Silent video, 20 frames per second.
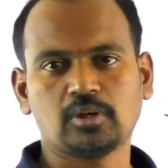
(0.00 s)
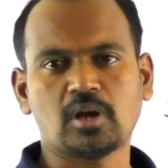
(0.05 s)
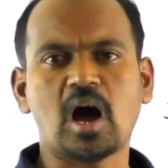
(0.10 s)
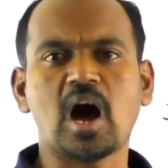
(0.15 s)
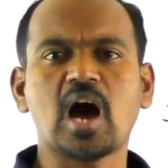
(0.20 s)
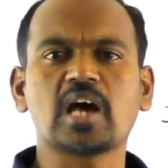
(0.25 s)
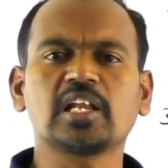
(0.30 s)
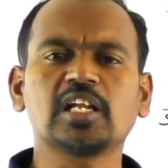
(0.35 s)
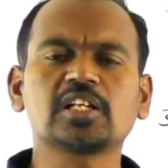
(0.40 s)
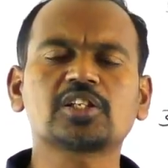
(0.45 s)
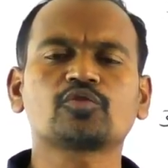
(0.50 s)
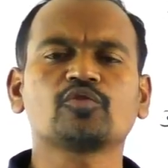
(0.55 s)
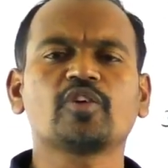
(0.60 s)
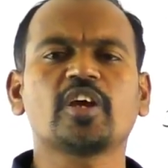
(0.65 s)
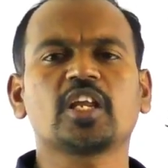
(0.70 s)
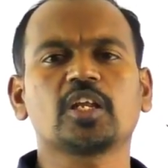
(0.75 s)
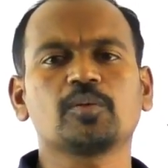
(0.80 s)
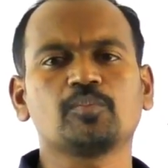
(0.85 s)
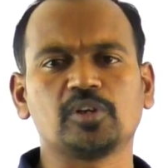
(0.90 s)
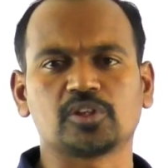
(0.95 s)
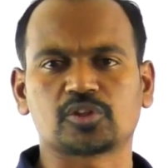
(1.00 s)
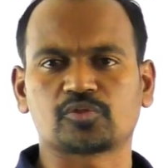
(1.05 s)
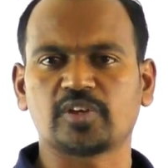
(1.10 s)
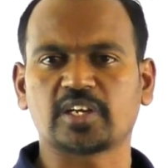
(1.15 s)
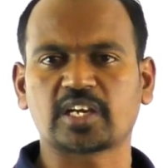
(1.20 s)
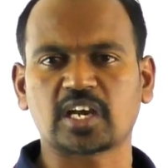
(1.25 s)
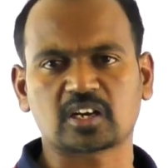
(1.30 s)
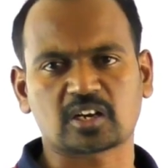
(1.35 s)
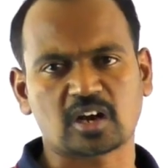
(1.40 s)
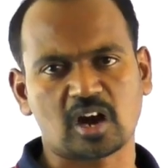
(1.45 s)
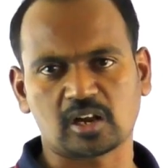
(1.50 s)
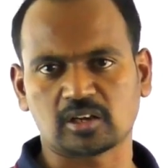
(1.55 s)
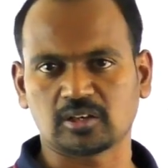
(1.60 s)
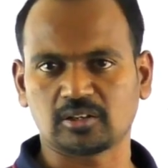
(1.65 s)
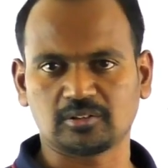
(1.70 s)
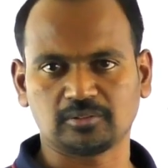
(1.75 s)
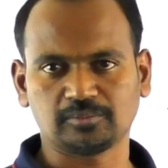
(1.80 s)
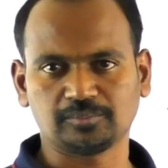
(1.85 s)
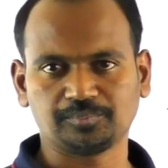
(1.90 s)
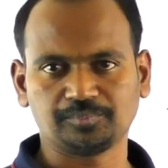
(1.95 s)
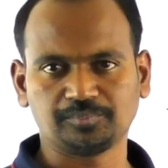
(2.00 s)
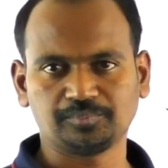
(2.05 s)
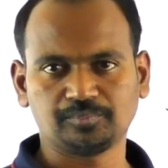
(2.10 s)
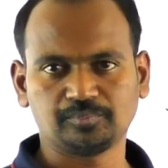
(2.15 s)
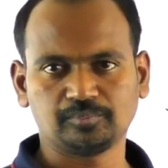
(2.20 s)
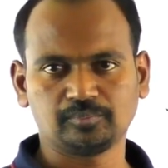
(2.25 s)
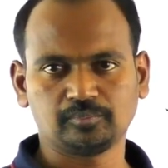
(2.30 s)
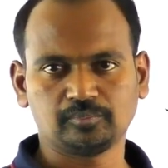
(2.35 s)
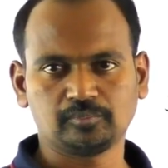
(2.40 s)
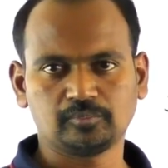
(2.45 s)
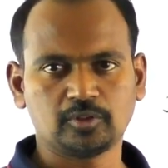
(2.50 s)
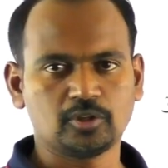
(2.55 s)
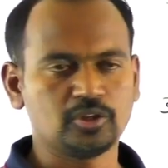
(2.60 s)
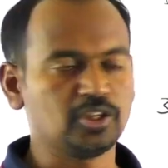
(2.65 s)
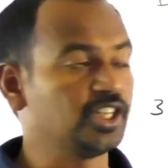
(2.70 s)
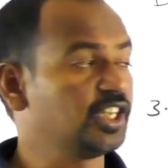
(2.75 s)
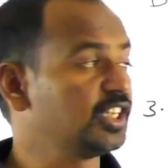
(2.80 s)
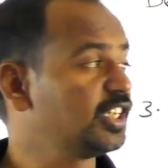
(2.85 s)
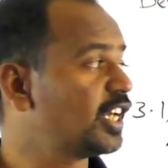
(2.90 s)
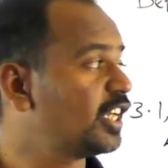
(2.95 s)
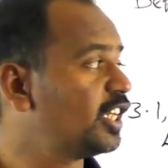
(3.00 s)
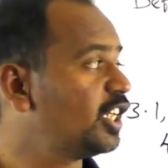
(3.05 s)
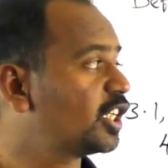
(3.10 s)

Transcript: or else variables we can call. Linear